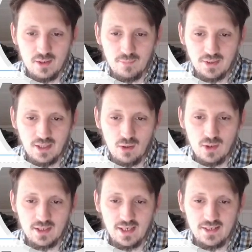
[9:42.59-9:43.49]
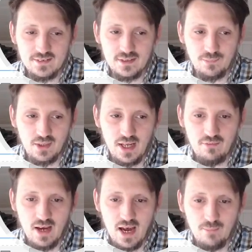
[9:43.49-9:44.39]
But in our case, the
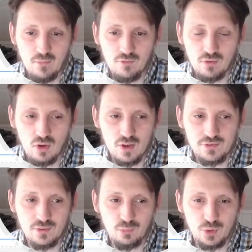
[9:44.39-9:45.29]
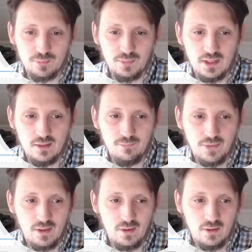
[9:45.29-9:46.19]
lever arm, of course, would be
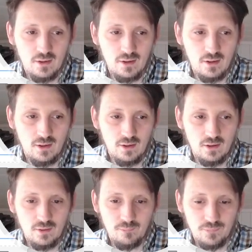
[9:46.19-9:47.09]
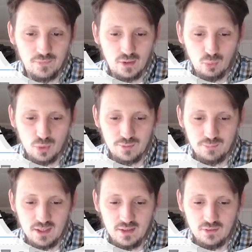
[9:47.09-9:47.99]
the
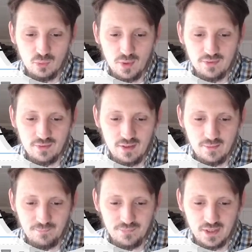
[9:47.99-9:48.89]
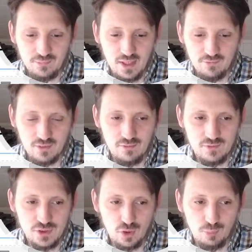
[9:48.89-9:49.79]
width here that we have
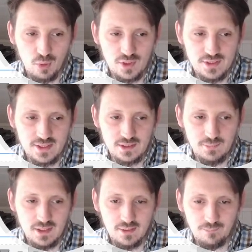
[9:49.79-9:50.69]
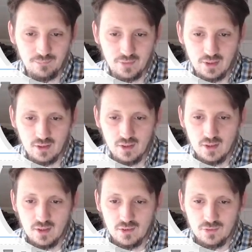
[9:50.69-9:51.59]
given, 0.6 meter. Yeah?
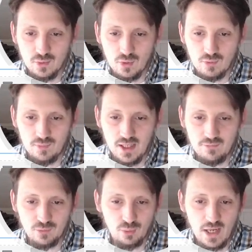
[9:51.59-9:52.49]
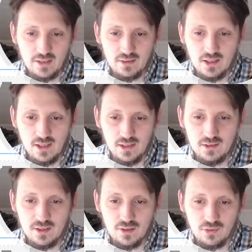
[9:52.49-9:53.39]
So we have to write here
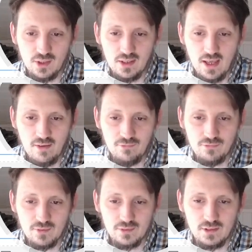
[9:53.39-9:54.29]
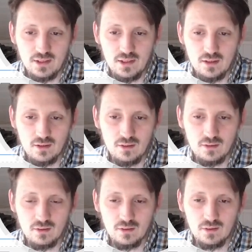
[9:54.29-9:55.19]
integral f
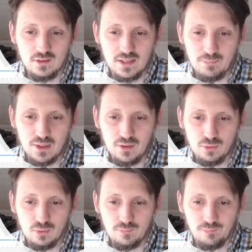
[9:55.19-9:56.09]
dw.